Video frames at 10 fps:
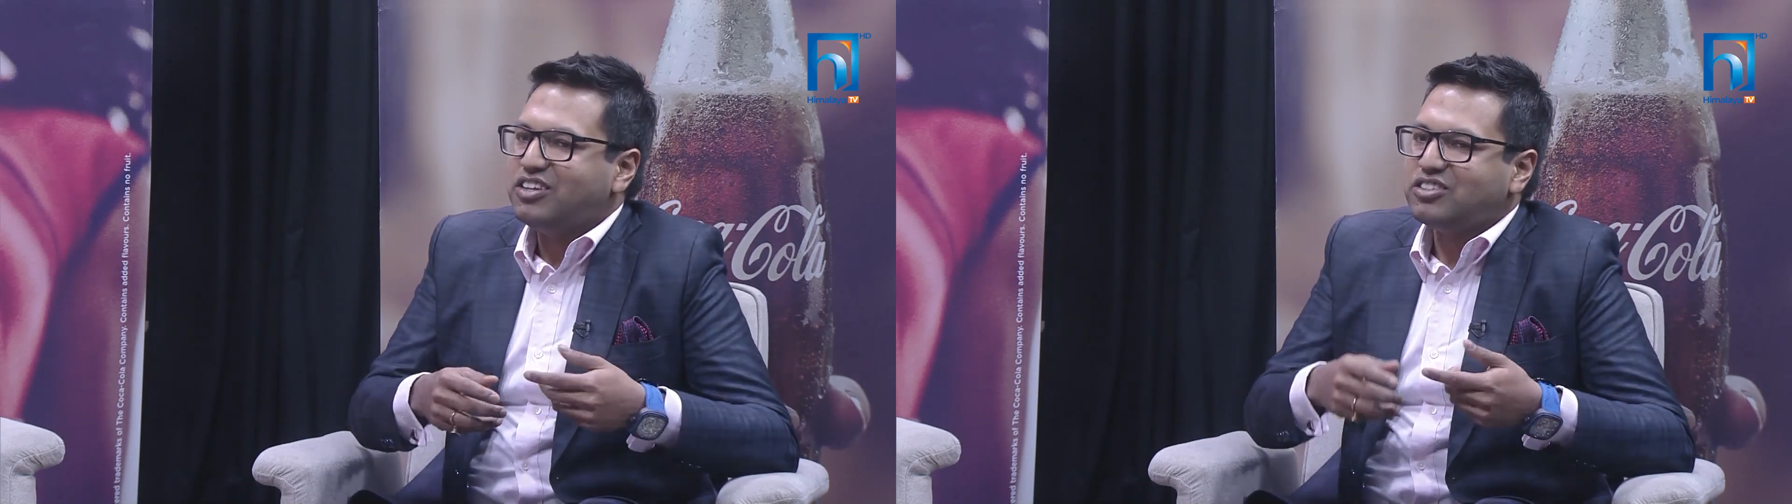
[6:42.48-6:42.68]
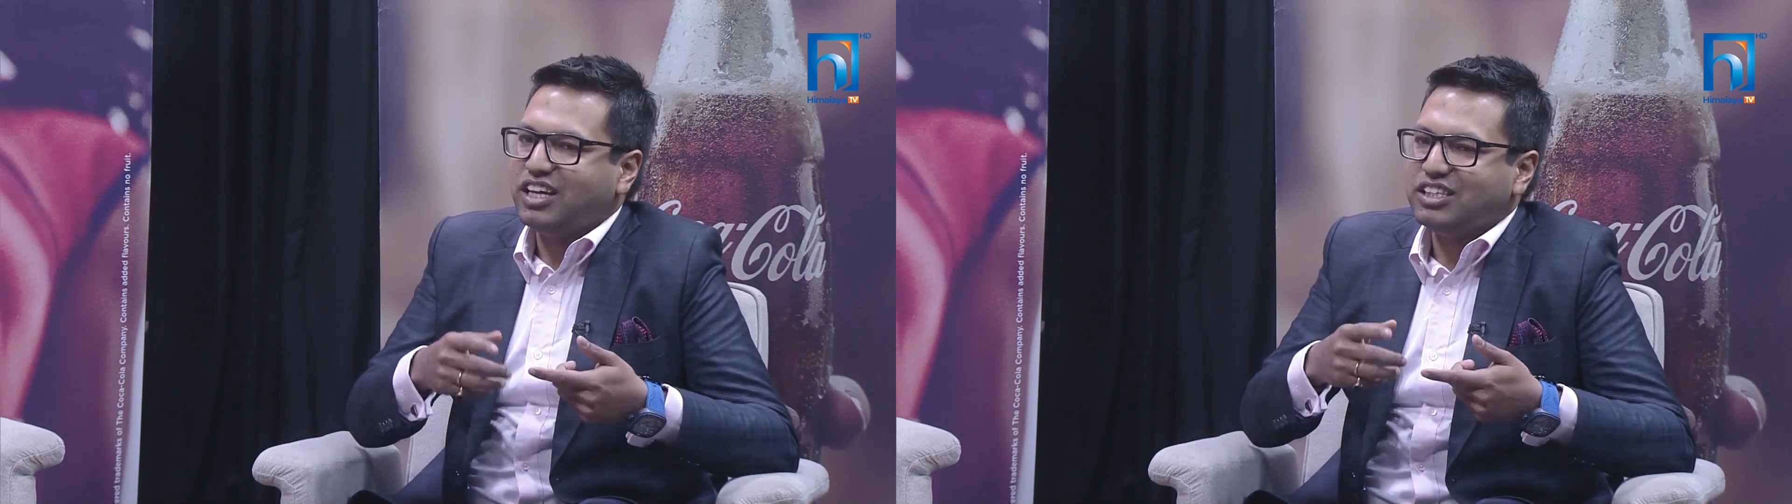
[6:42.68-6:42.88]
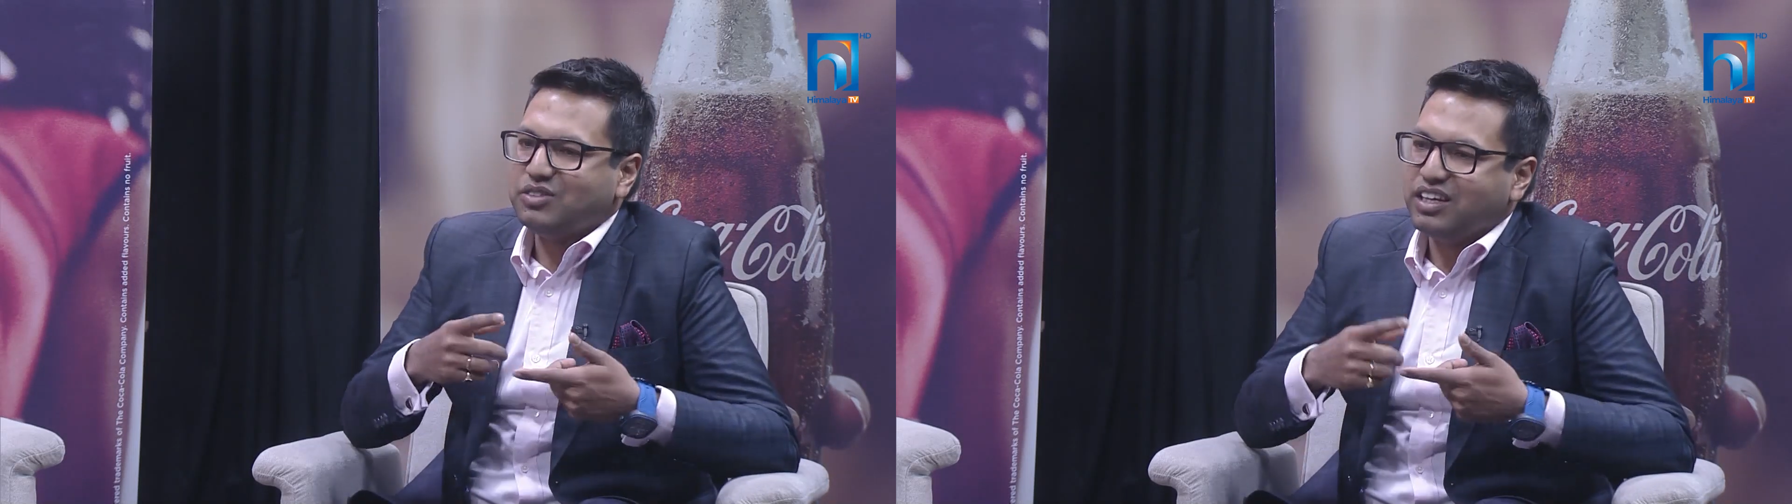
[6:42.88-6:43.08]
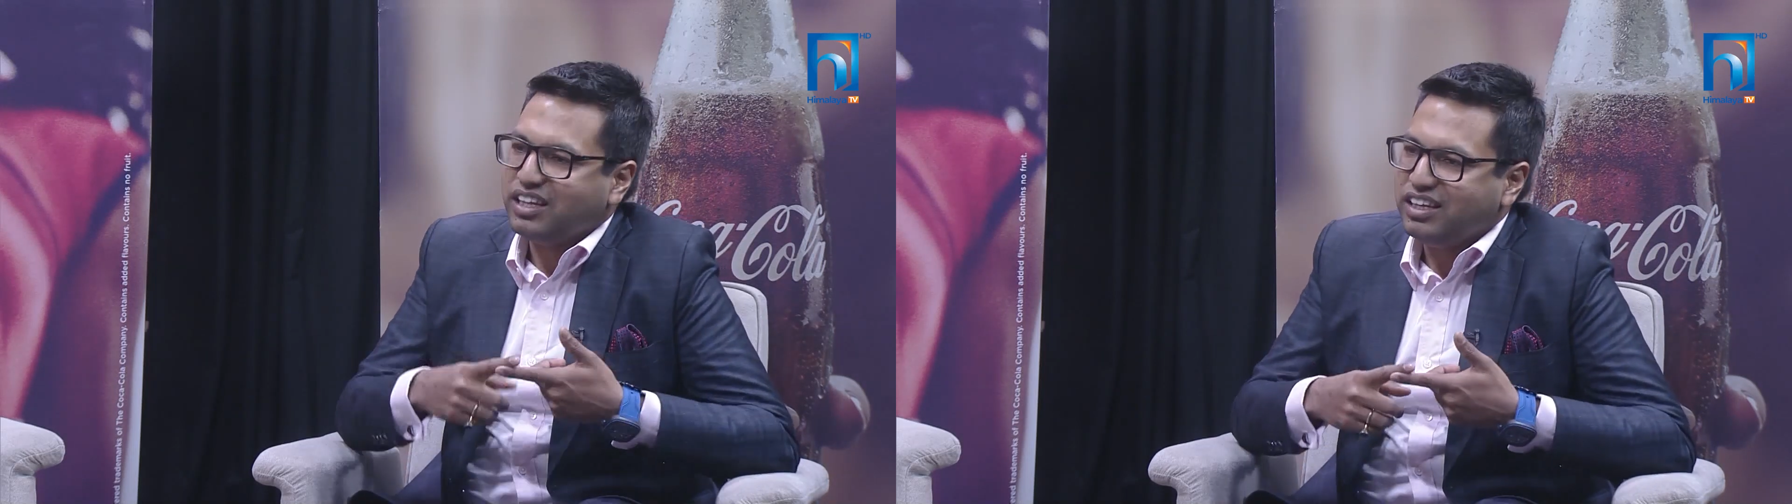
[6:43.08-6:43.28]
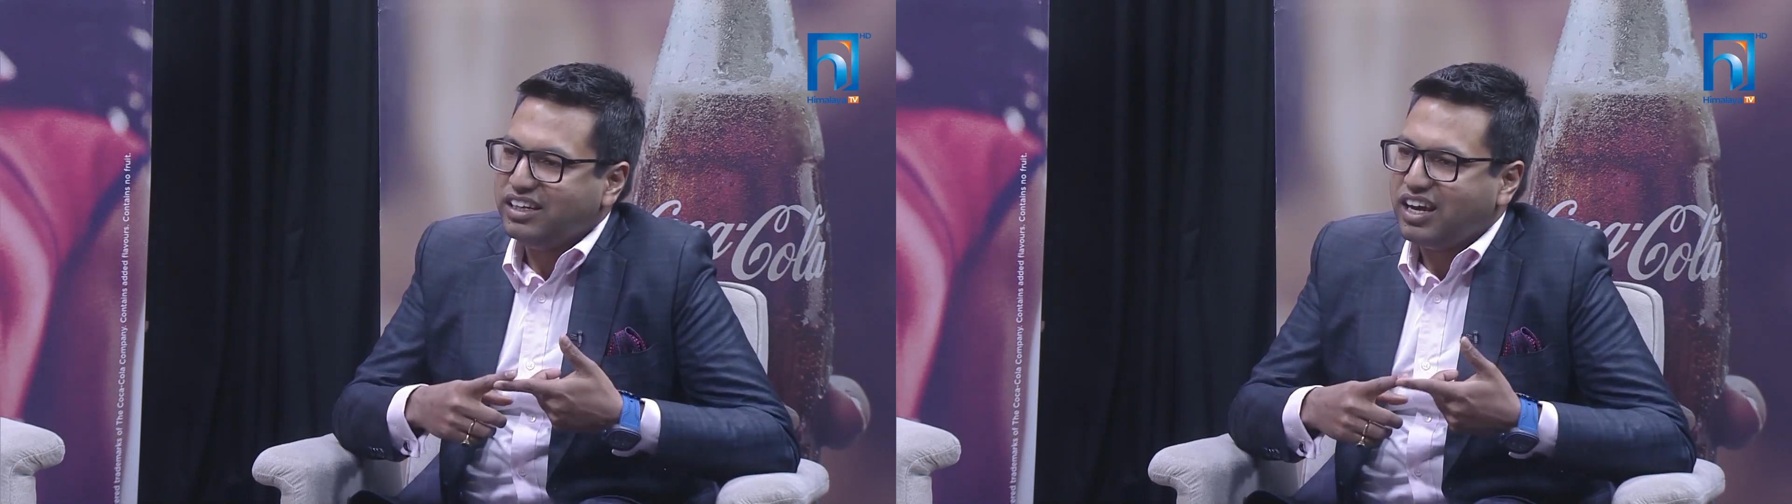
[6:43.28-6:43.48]
So that's why
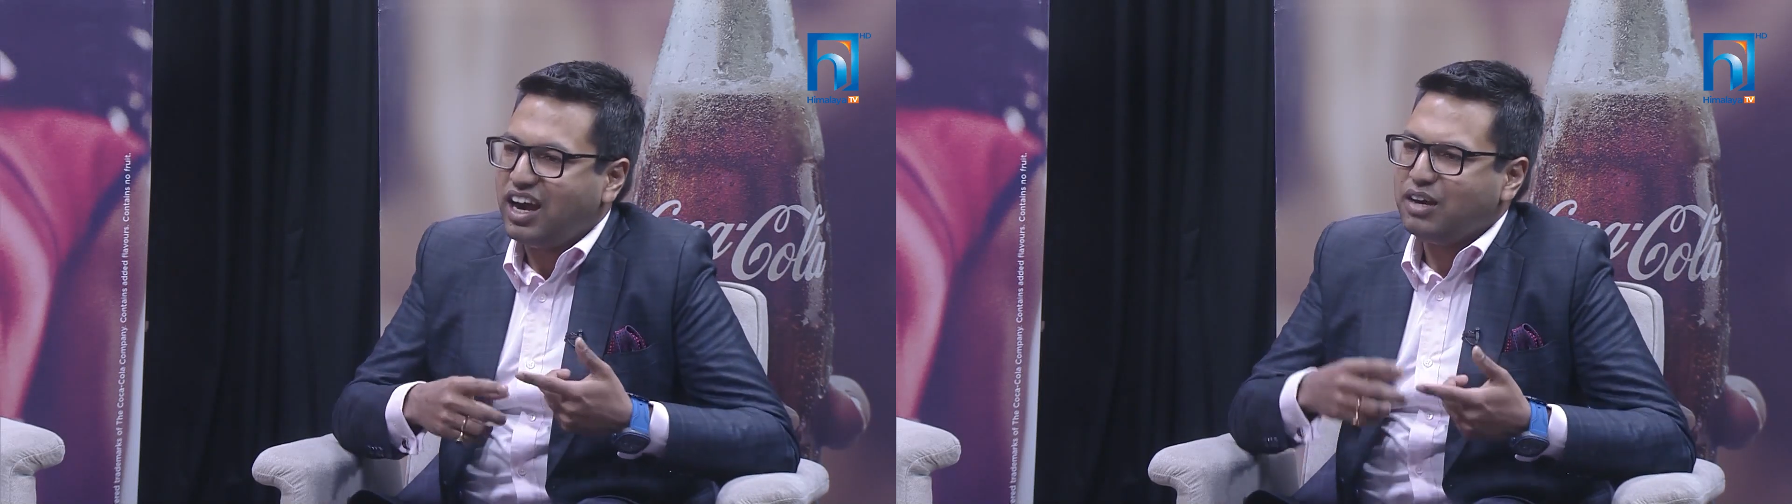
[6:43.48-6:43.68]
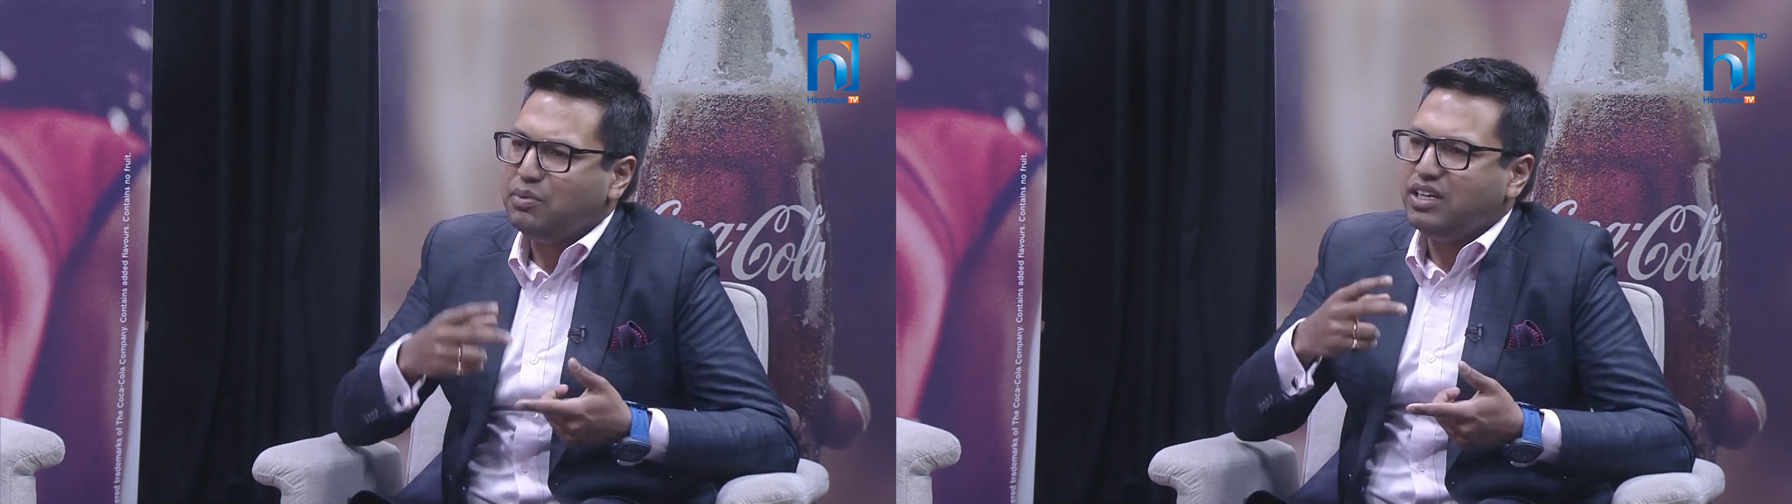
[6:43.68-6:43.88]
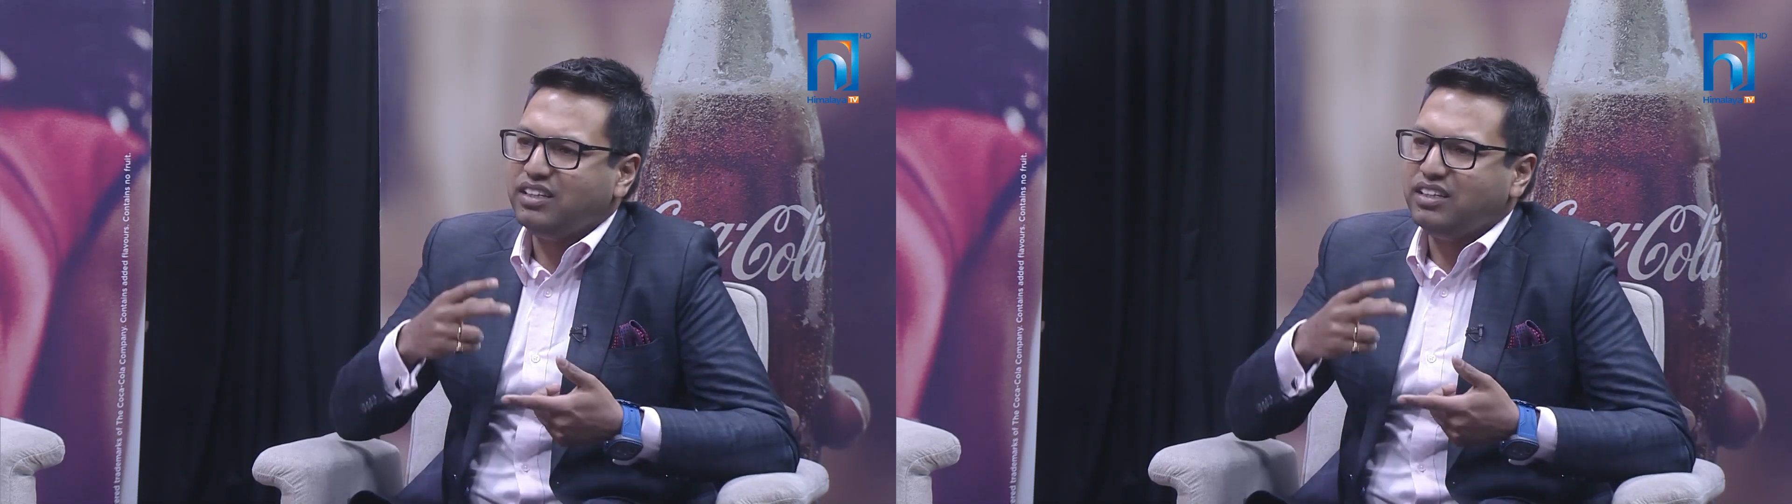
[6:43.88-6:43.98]
they need heartbeat,